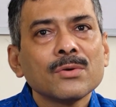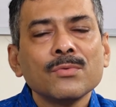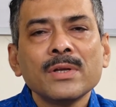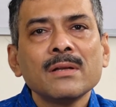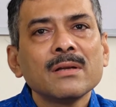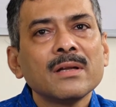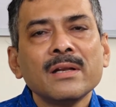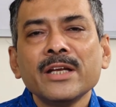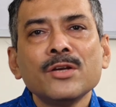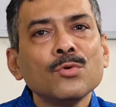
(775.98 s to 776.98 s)
will
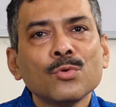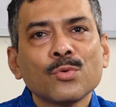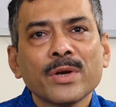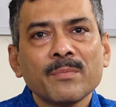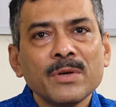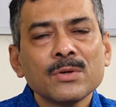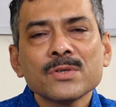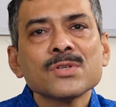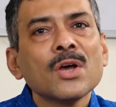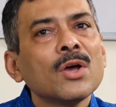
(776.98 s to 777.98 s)
lead nowhere,
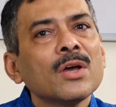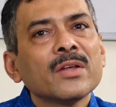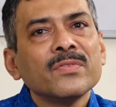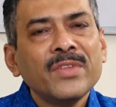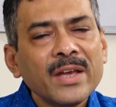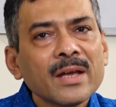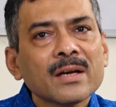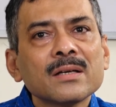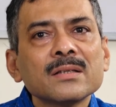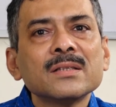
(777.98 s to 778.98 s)
because they
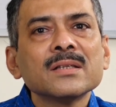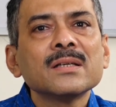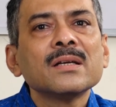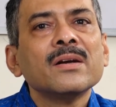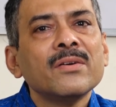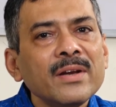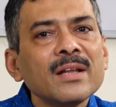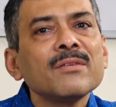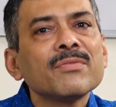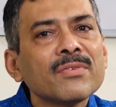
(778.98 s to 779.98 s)
are the
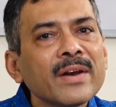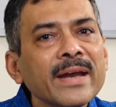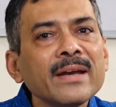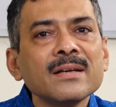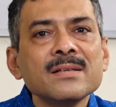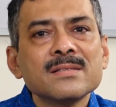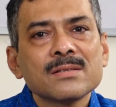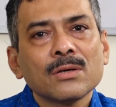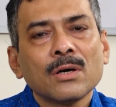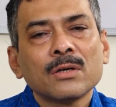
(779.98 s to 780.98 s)
real friends
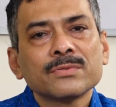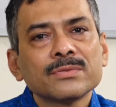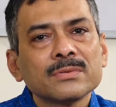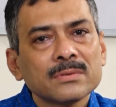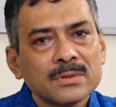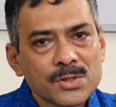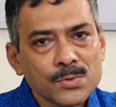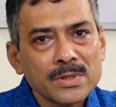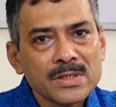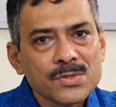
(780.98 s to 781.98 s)
of the
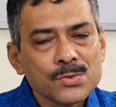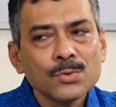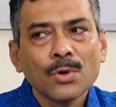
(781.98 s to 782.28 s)
students who